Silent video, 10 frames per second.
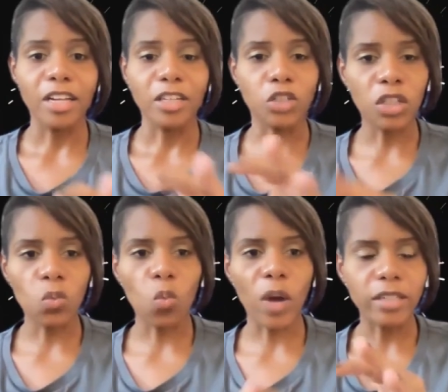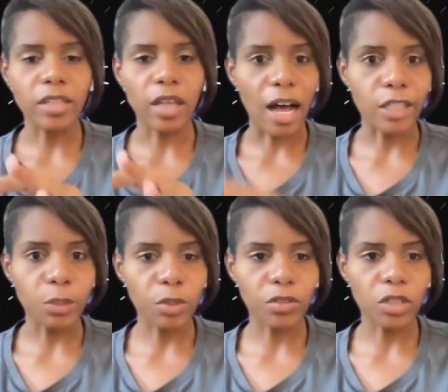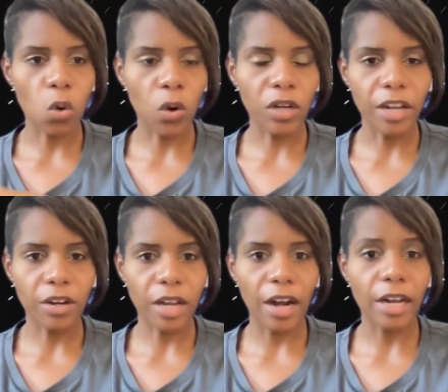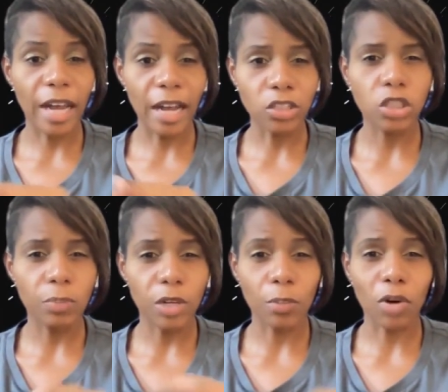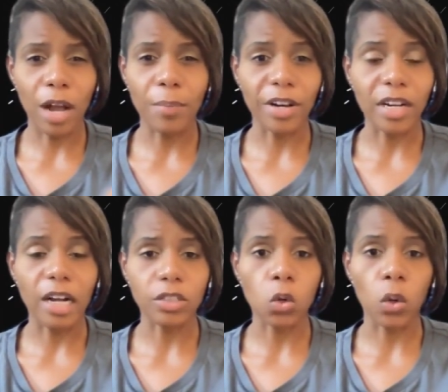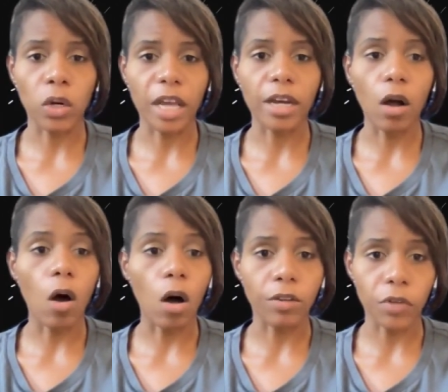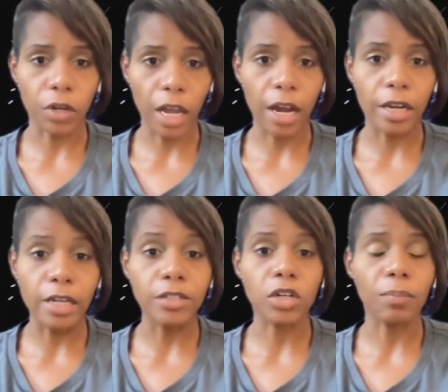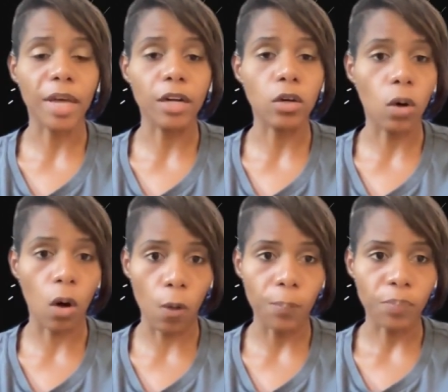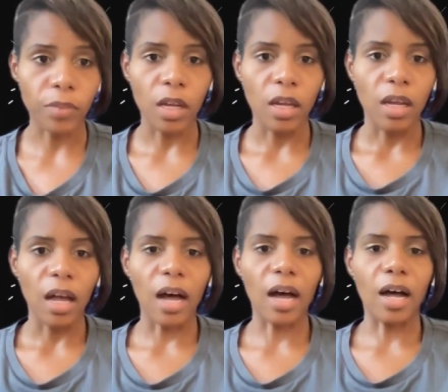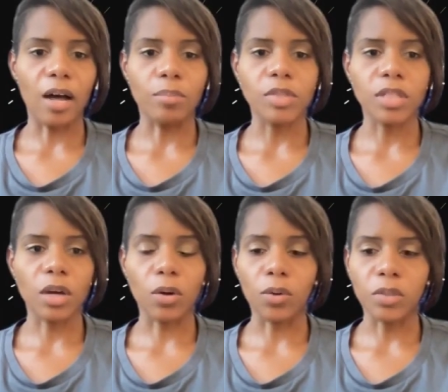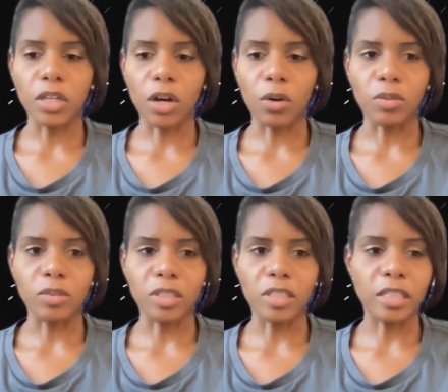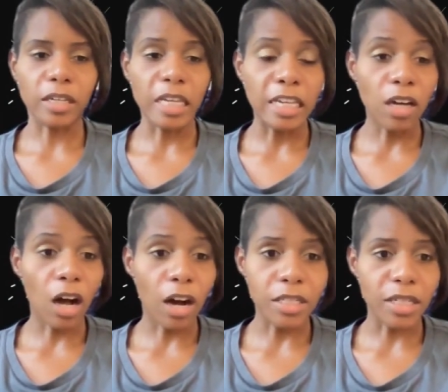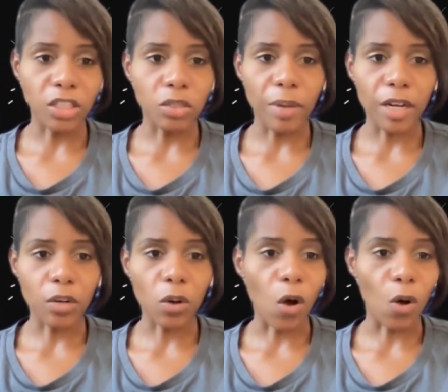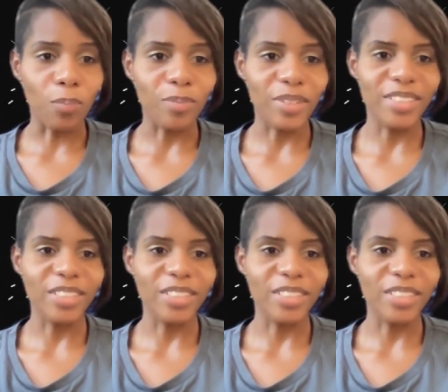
You shouldn't wait to the hospital to coordinate your care. It actually should be your primary doctor coordinating all of your care. He is your medical home. So, you know, the ER is not your medical home.